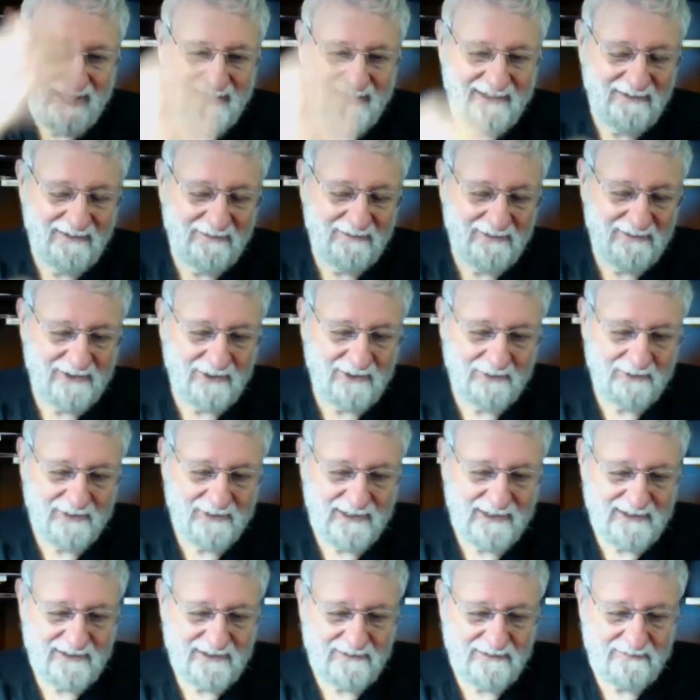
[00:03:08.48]
And so
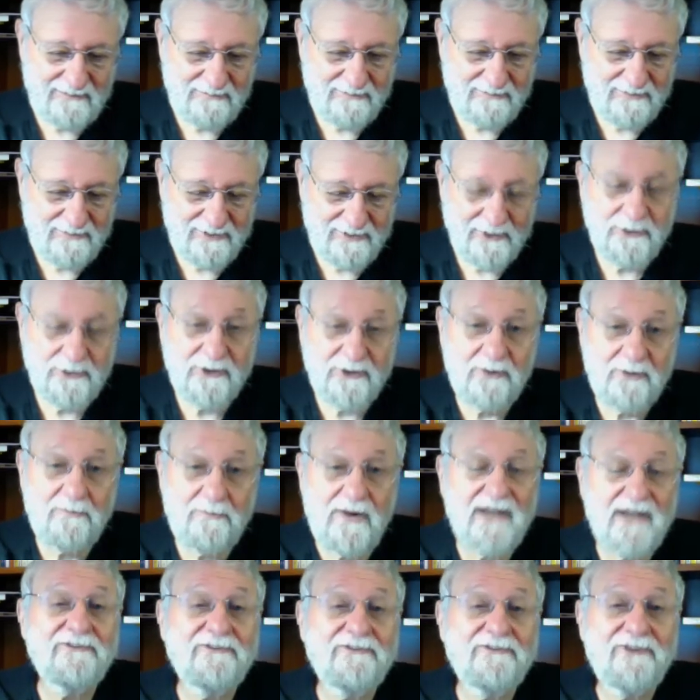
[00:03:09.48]
you can
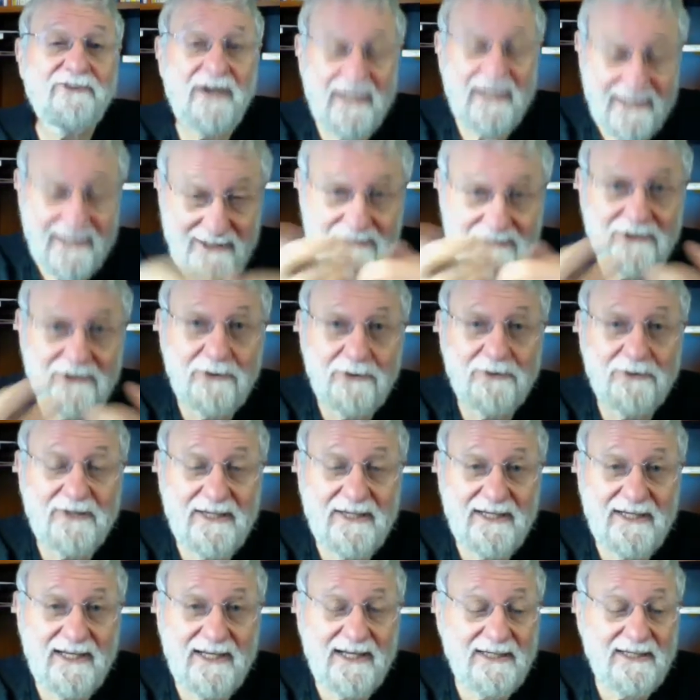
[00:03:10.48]
modify it and do it
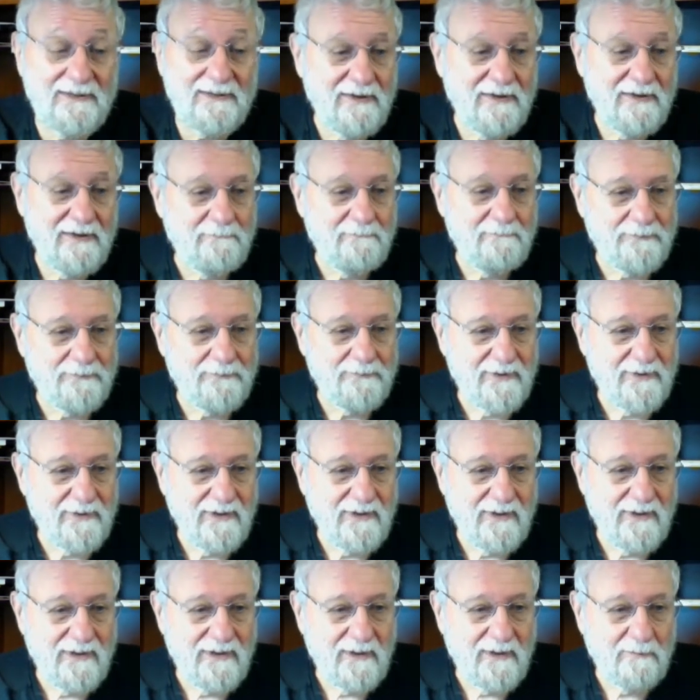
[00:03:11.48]
again.
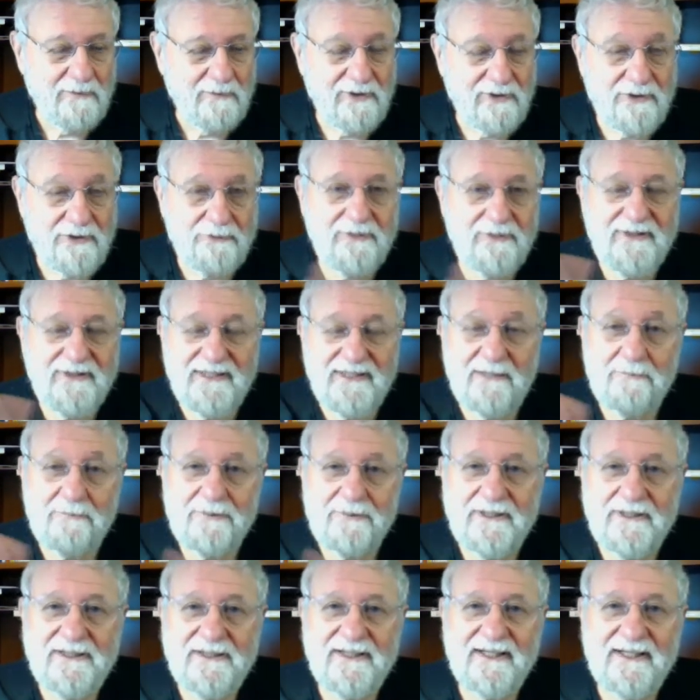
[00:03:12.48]
But 3D
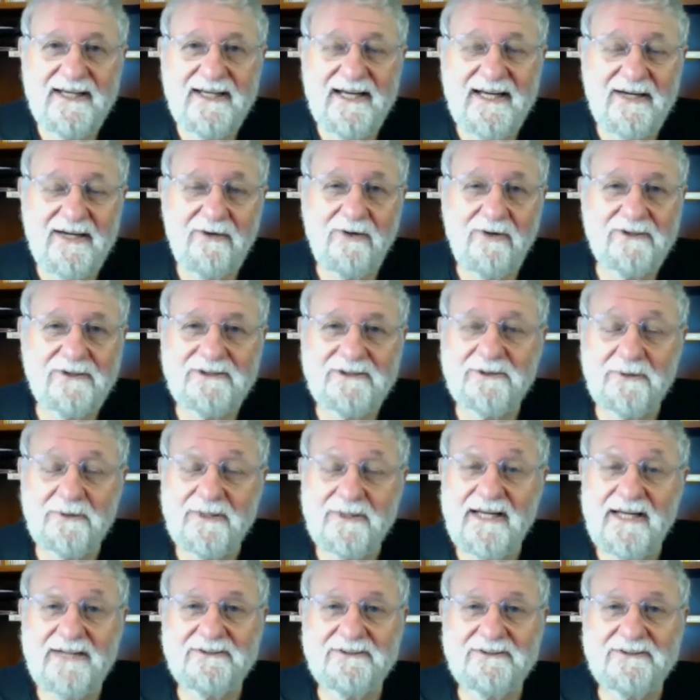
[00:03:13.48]
printing
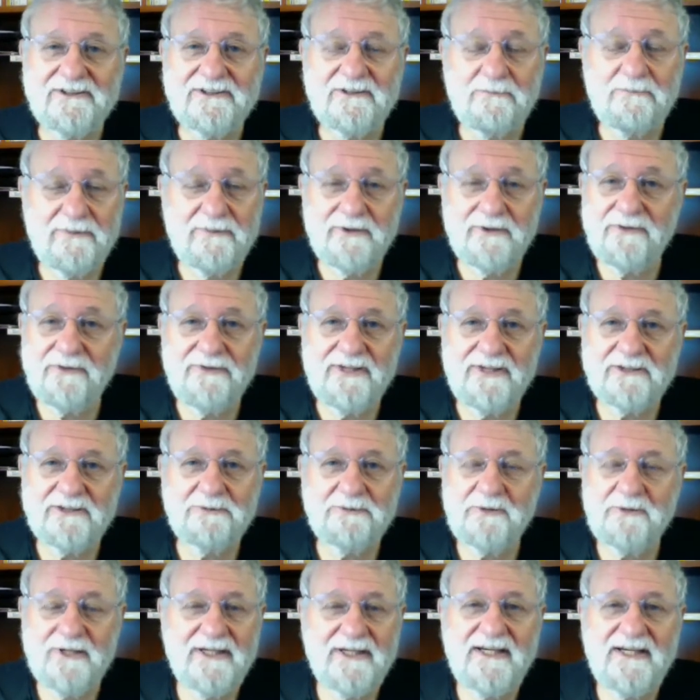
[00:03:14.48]
also allows us to build
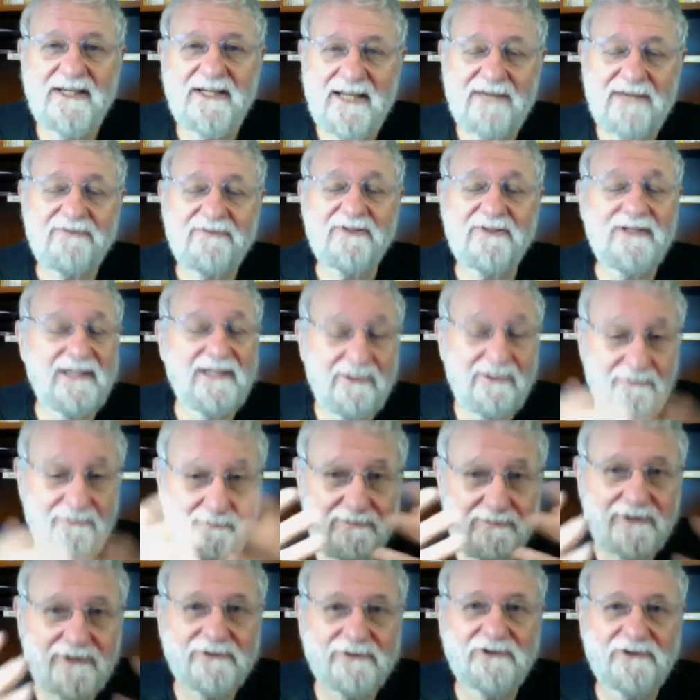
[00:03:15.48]
things we could never have
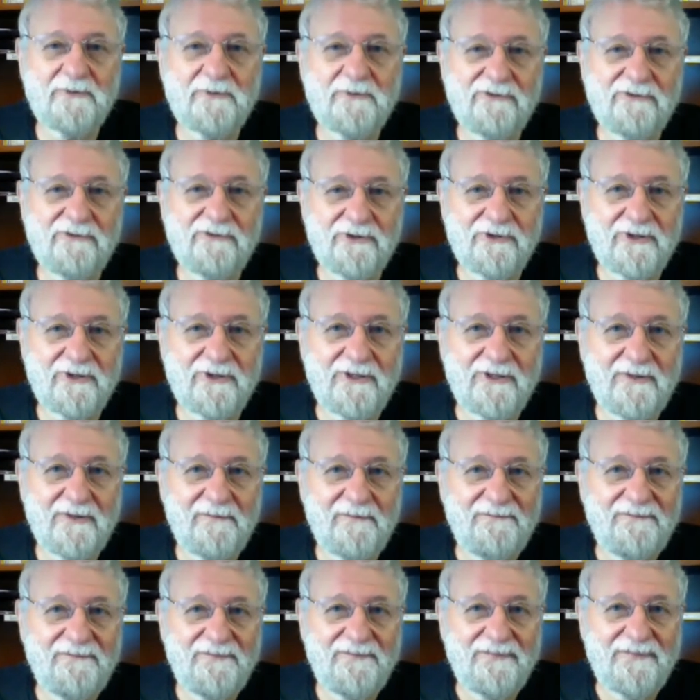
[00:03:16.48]
built before.
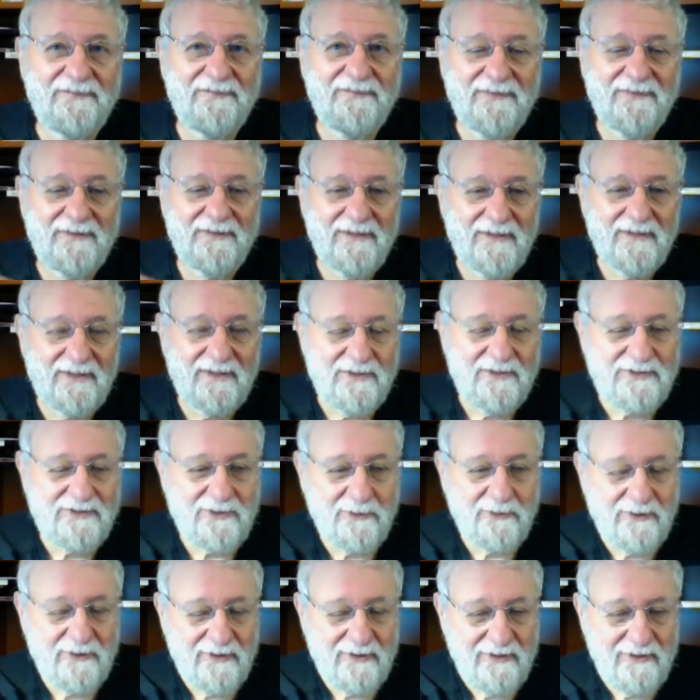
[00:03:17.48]

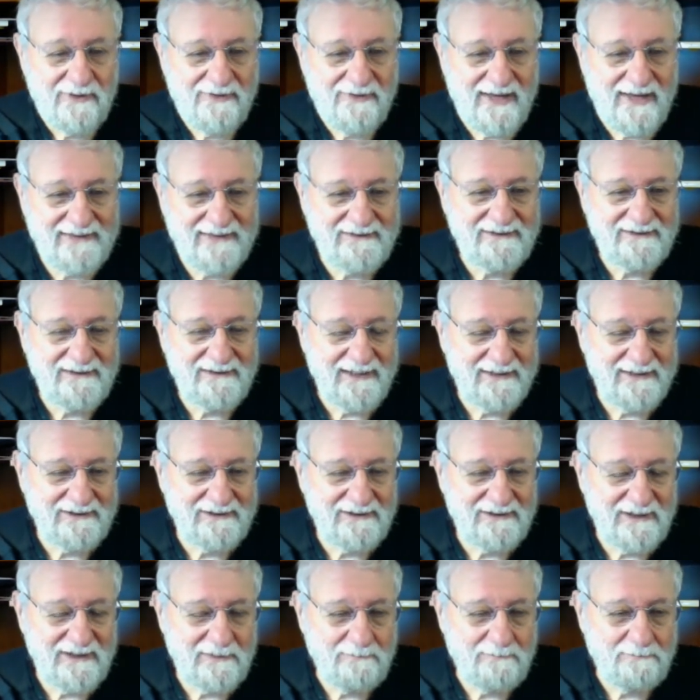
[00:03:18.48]
So that's
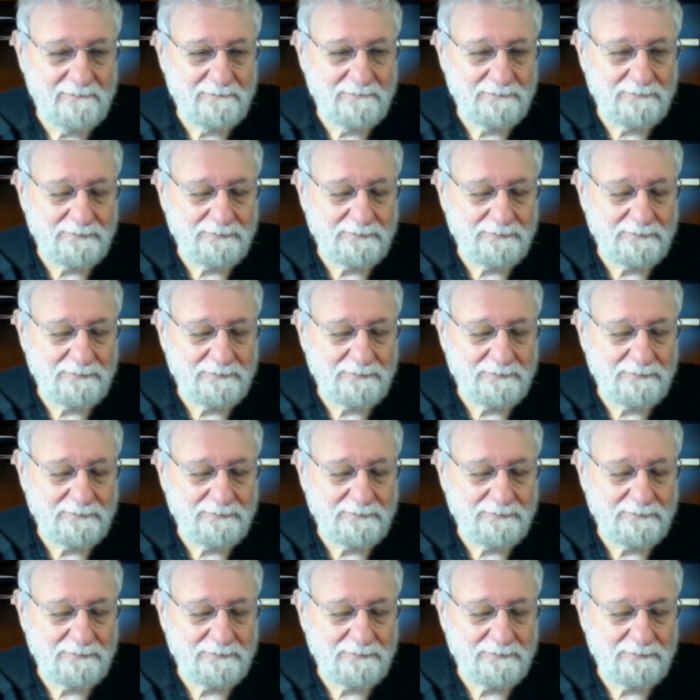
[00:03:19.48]
changing.